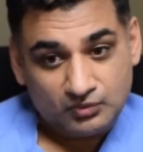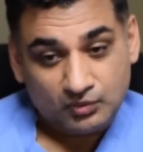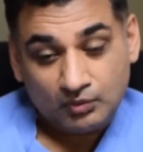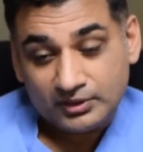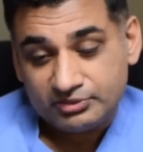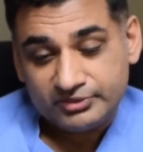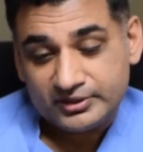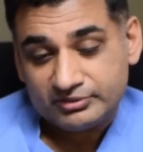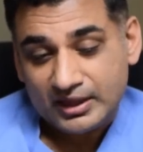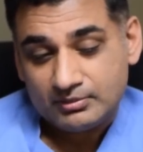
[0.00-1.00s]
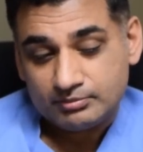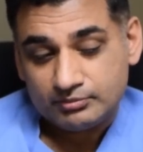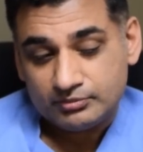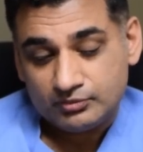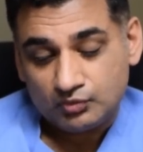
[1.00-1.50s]
One thing that
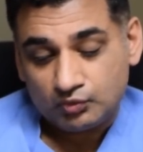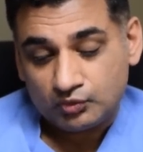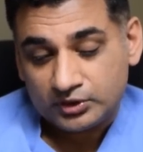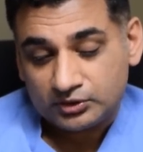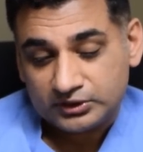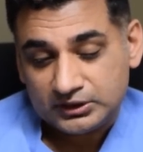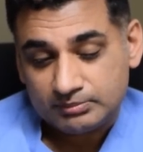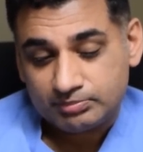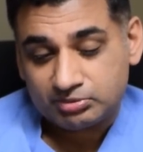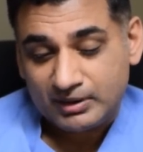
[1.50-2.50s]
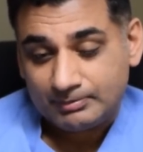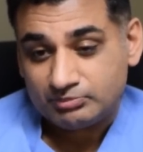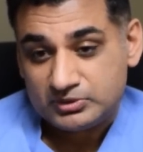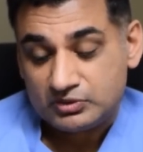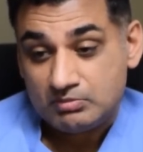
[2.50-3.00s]
really prepped
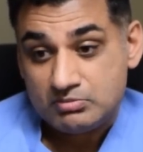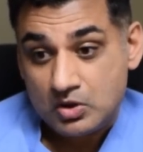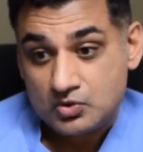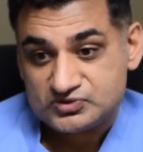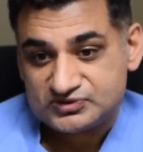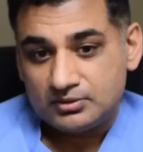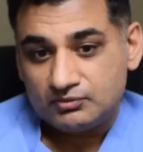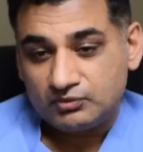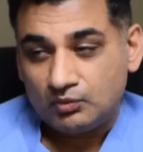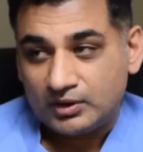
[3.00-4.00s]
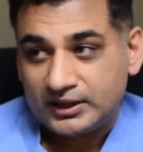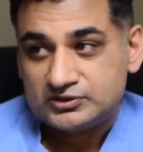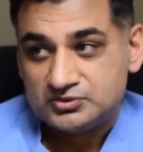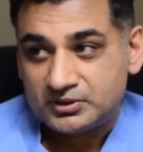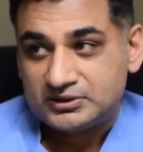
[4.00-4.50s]
me the most for what I
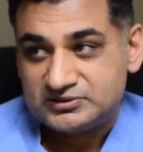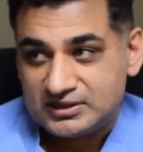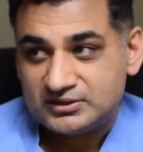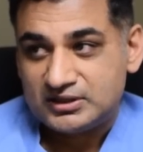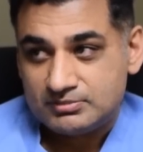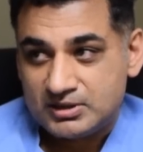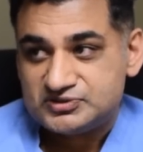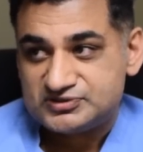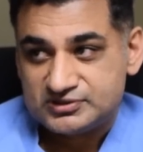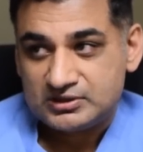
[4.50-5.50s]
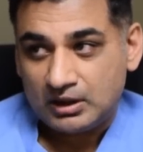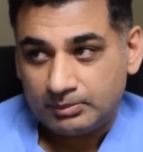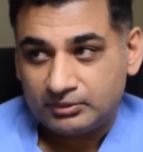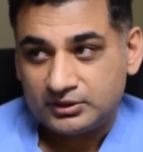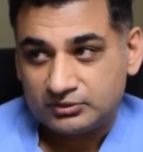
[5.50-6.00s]
do on a day-to-day basis in the
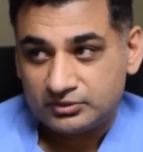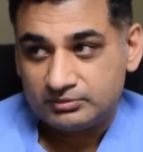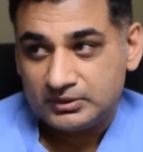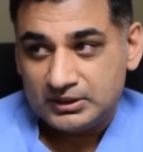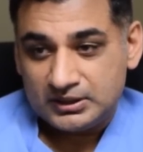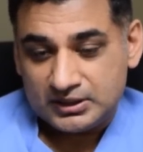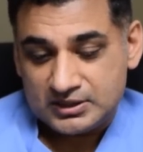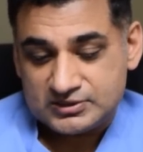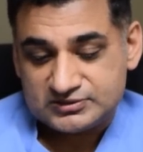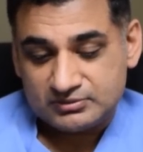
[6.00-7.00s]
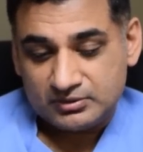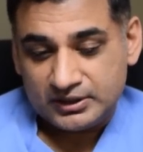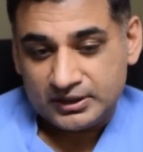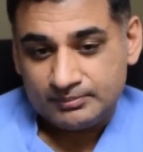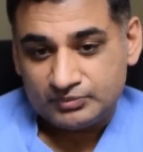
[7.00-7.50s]
operating room is
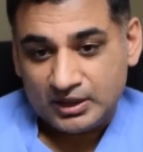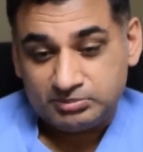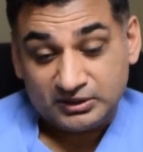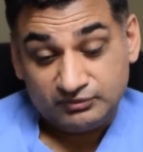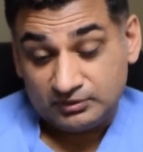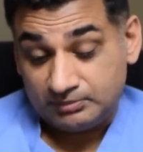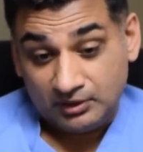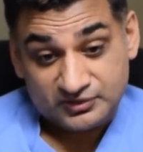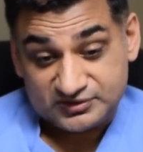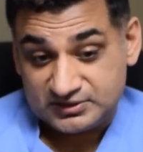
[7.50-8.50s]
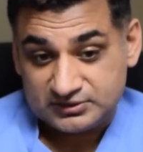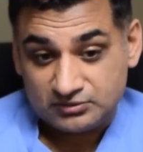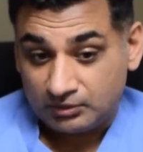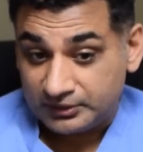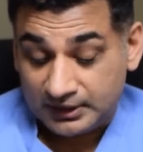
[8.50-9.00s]
I played football as a kid
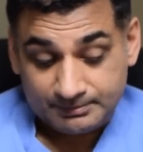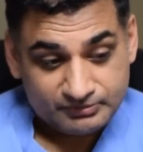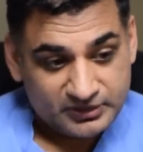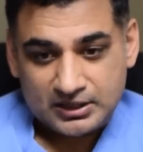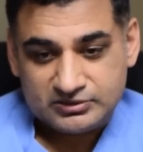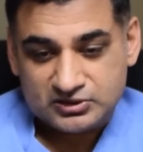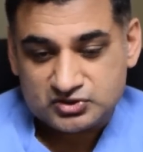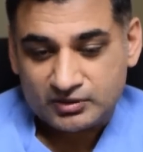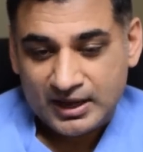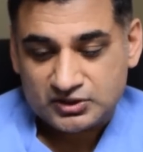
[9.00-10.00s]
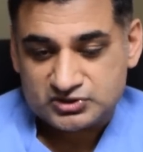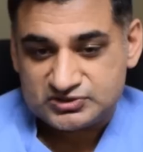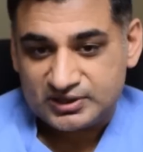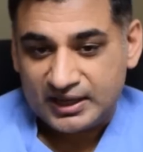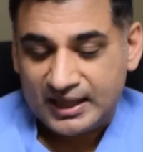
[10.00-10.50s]
growing up. And the
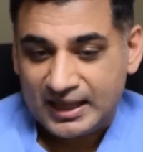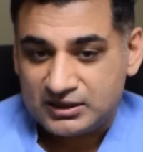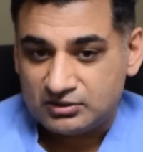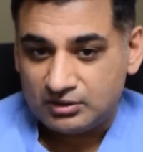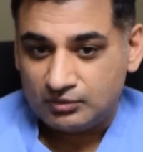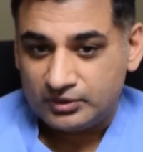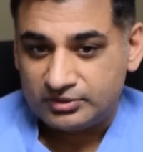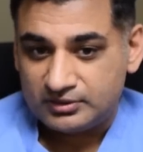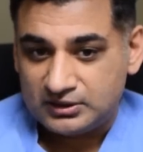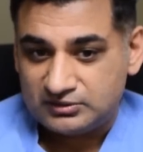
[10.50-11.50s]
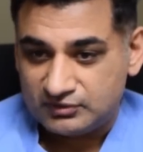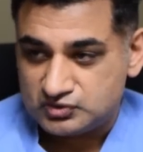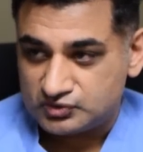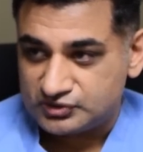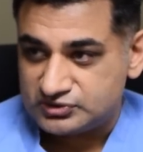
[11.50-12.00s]
interactions that I had with
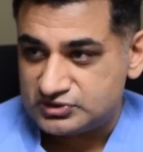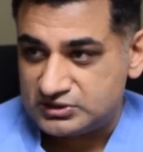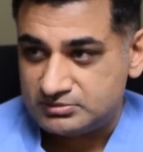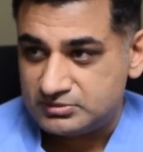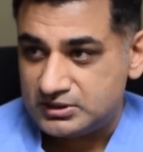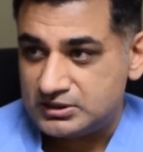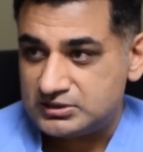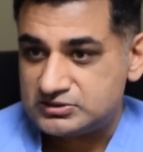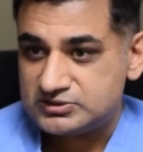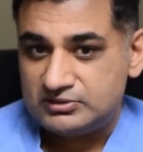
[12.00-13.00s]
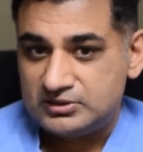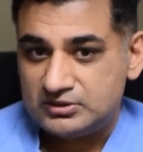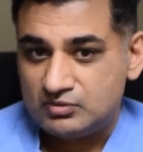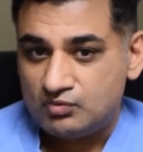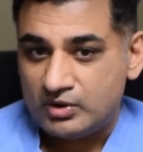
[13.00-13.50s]
individuals on the team and
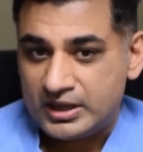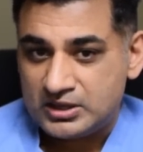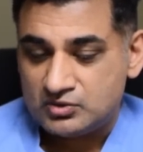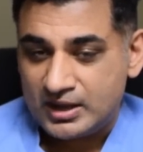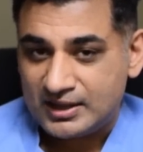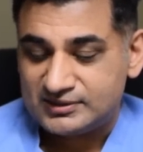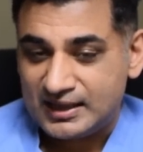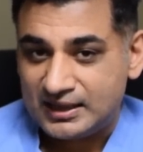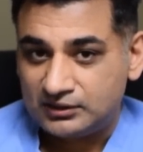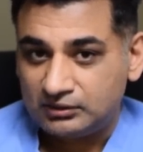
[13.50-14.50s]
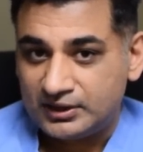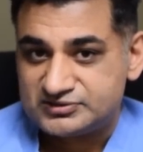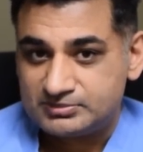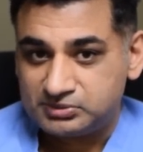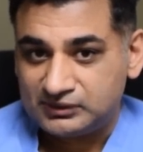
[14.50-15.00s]
the way you had to
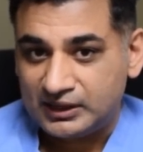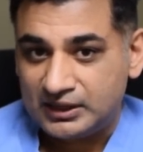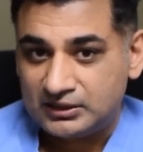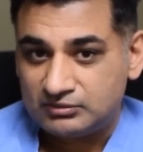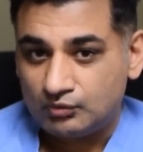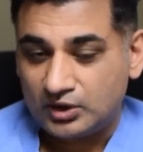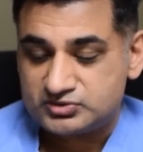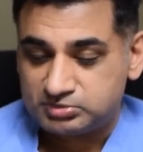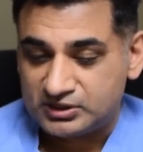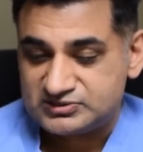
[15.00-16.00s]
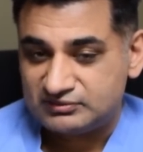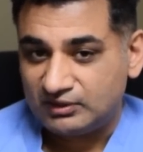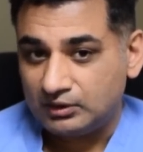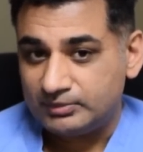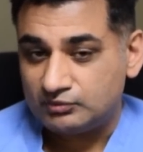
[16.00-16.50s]
analyze the play and watch plays
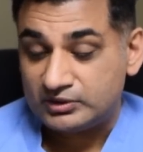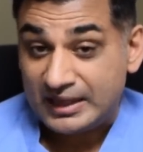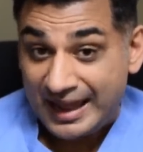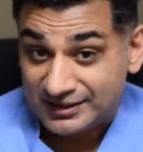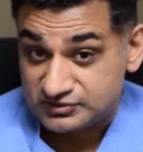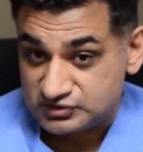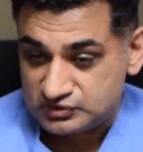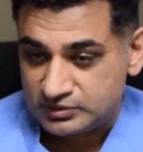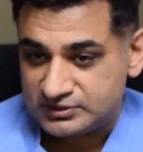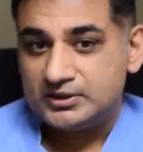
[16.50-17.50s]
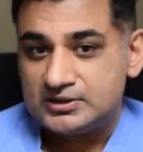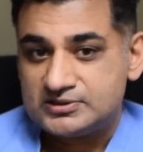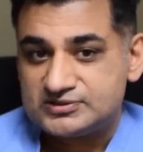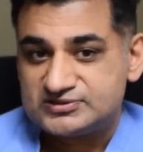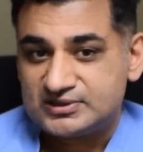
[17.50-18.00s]
develop and react to it
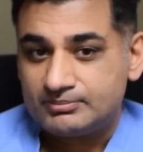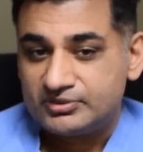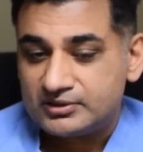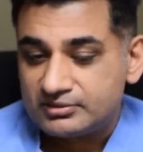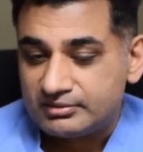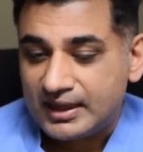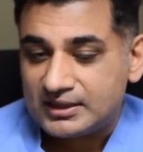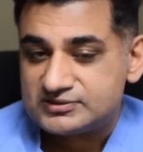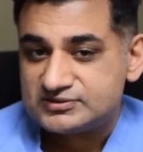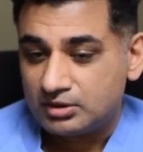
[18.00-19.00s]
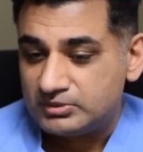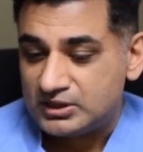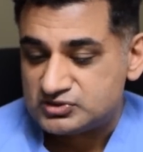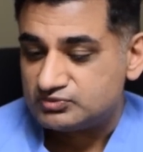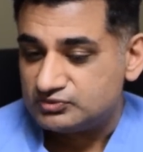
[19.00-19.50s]
is something that
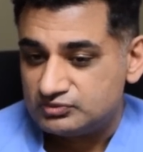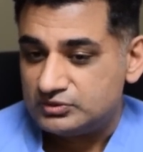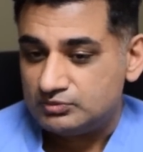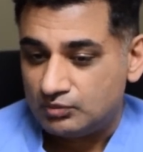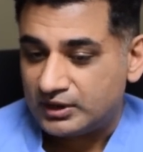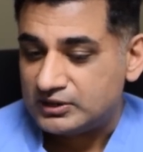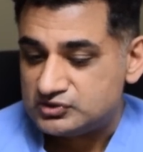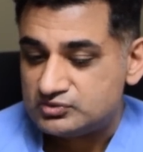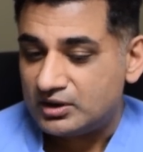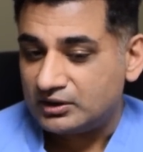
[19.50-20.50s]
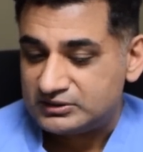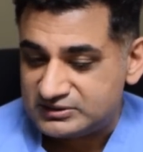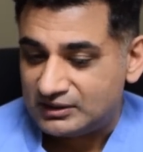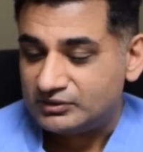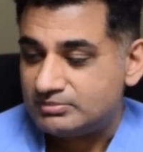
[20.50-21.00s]
permeates in what I do on a
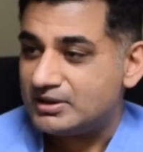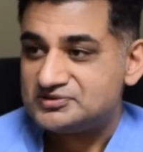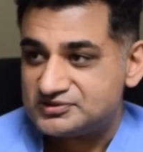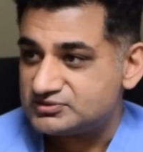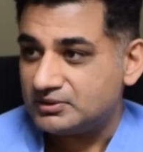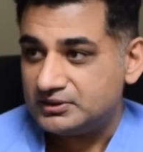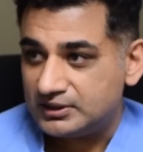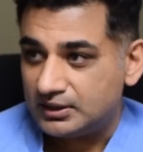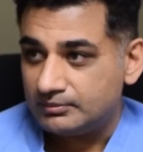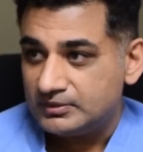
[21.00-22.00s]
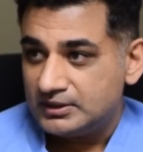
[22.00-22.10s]
daily basis right now.